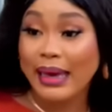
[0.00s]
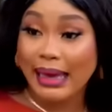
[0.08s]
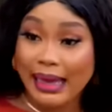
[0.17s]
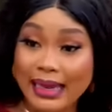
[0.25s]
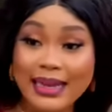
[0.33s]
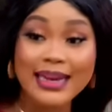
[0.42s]

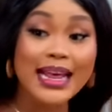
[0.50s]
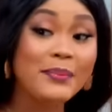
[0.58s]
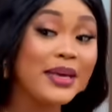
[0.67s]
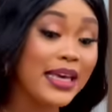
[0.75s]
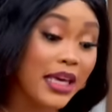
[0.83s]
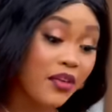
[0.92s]
Come
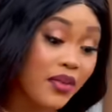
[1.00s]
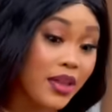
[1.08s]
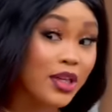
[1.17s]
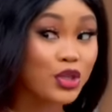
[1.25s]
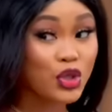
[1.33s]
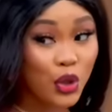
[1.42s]
in, let
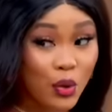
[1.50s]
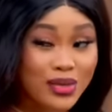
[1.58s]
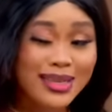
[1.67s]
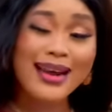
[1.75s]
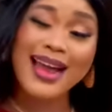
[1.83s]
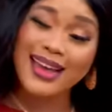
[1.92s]
me give you
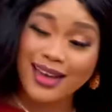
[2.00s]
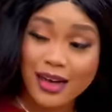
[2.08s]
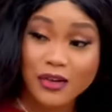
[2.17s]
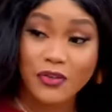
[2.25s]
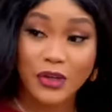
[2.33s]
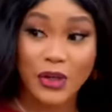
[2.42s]
the juice
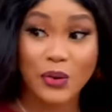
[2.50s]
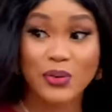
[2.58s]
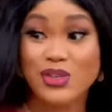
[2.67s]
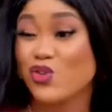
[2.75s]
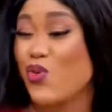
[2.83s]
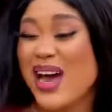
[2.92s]
that I
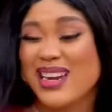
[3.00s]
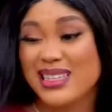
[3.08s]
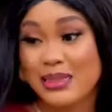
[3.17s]
got for you.